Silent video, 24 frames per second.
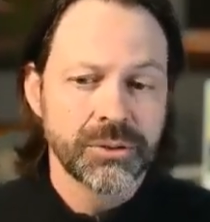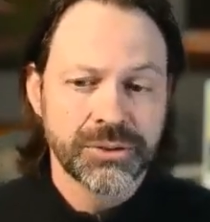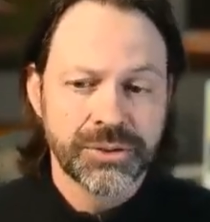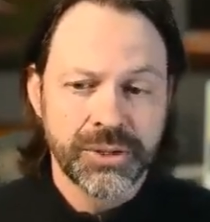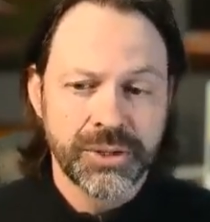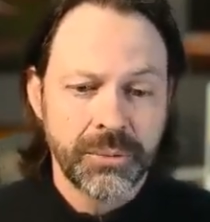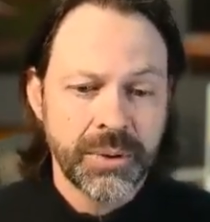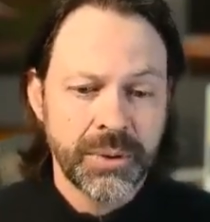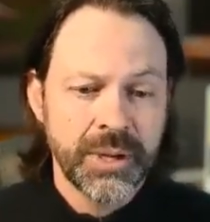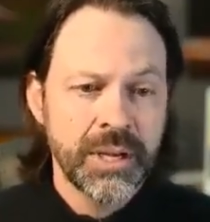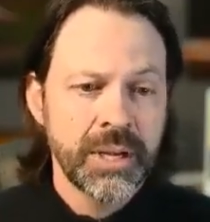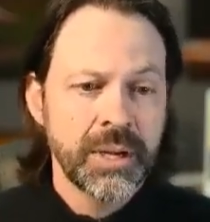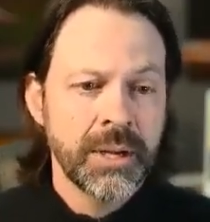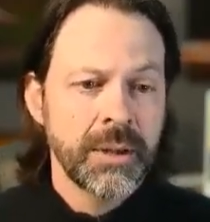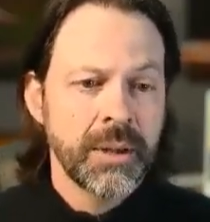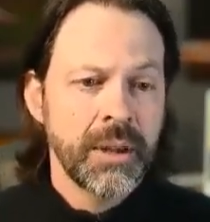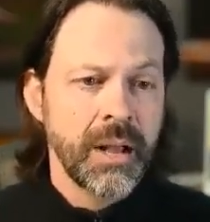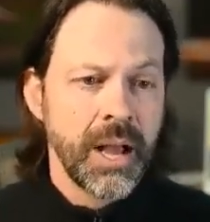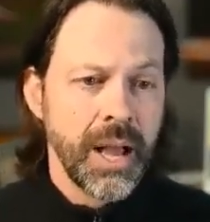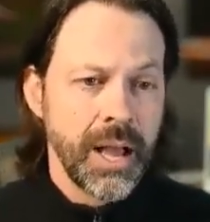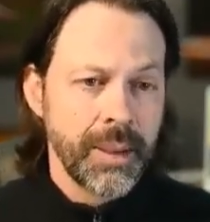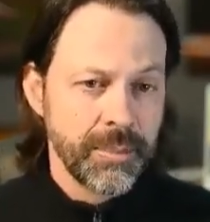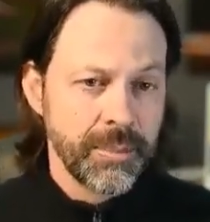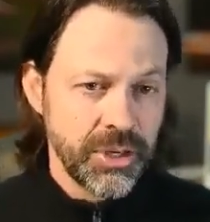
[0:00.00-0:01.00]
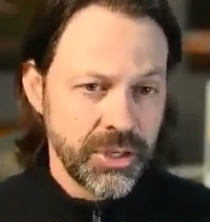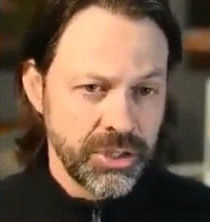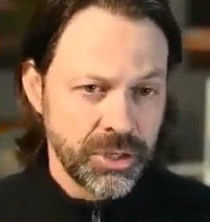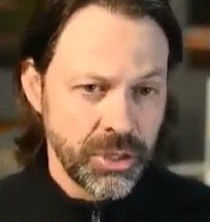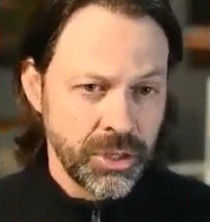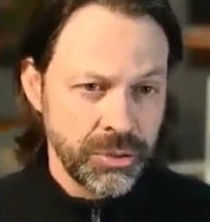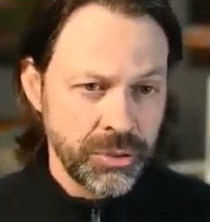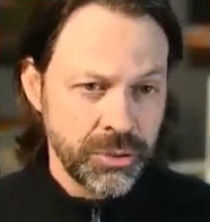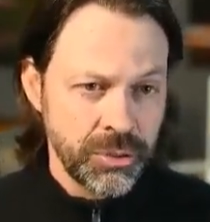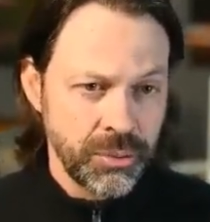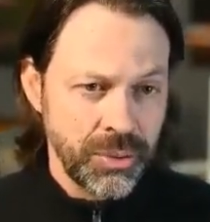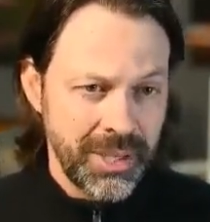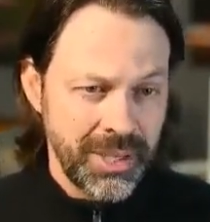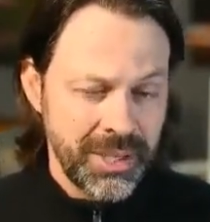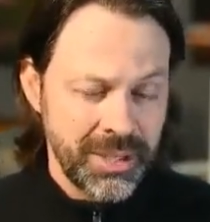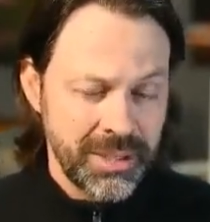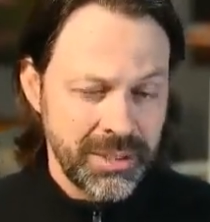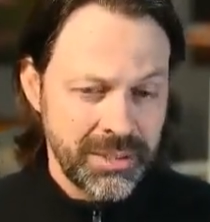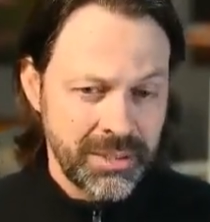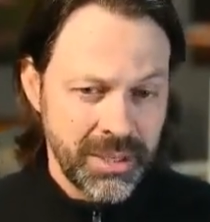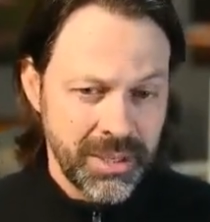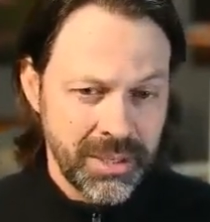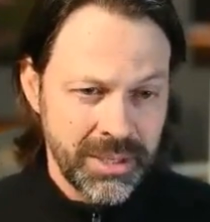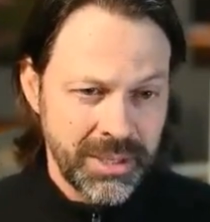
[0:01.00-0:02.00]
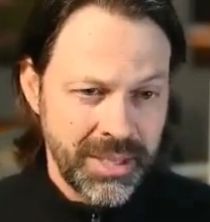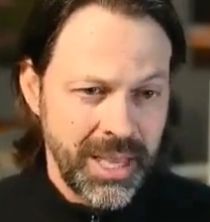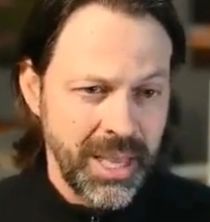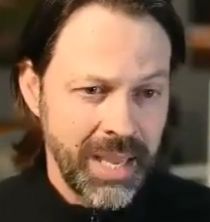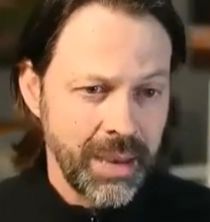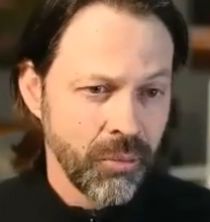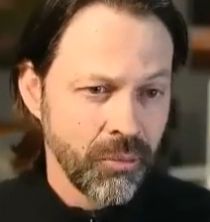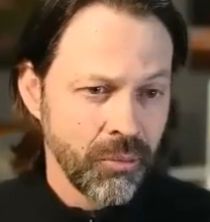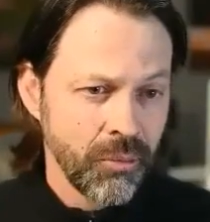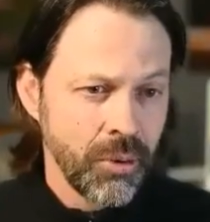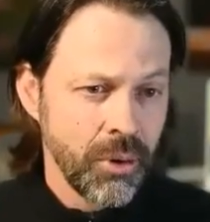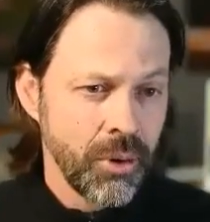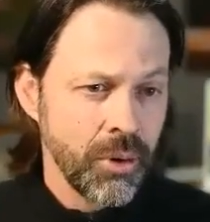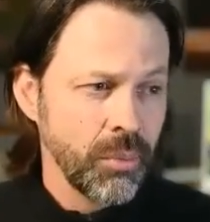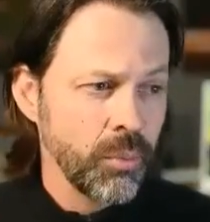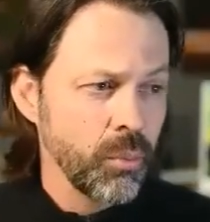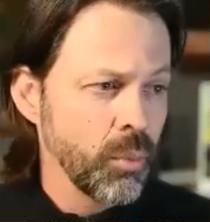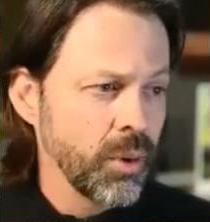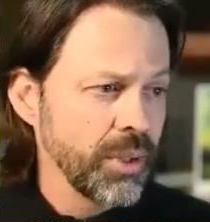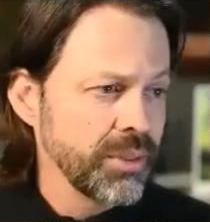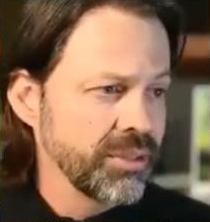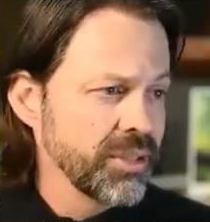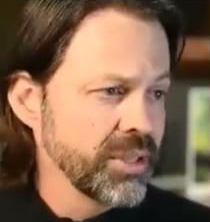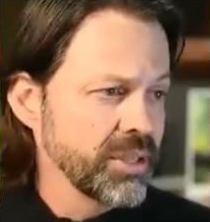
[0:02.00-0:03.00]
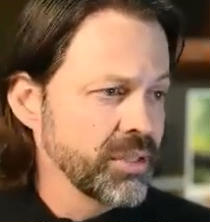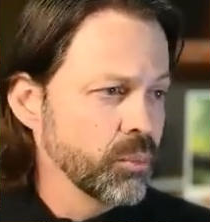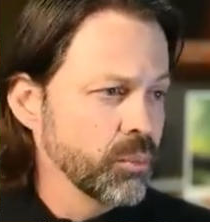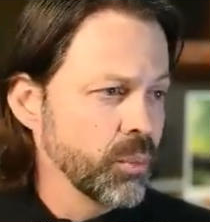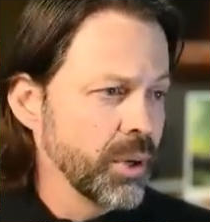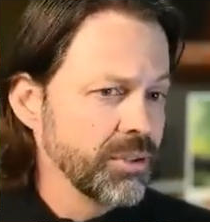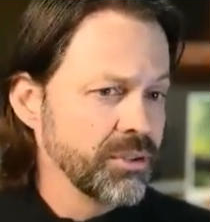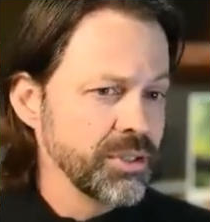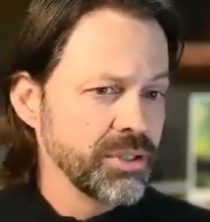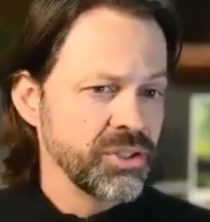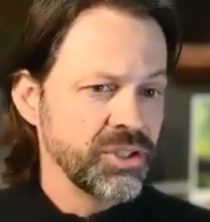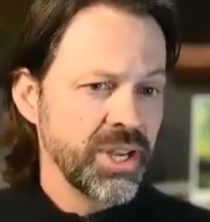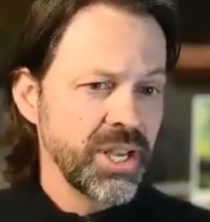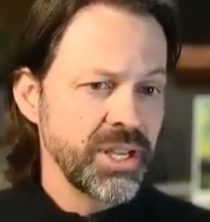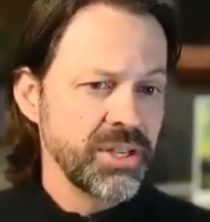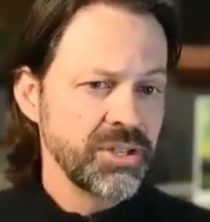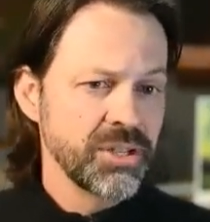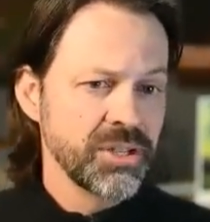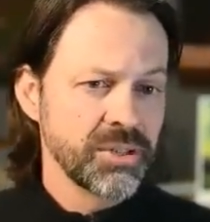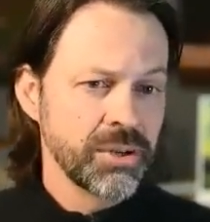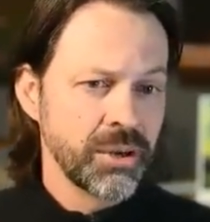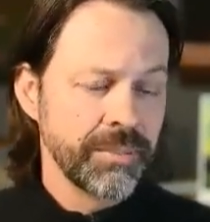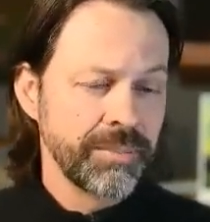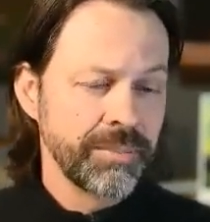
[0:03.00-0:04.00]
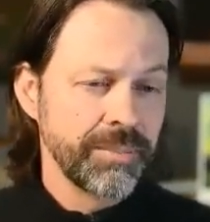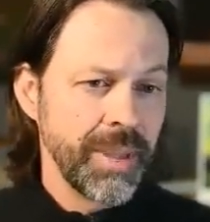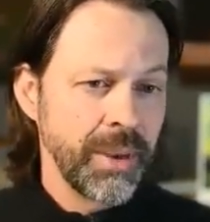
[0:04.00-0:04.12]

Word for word: So I'm going to show you in uh, Camera Raw what the, where these changes are.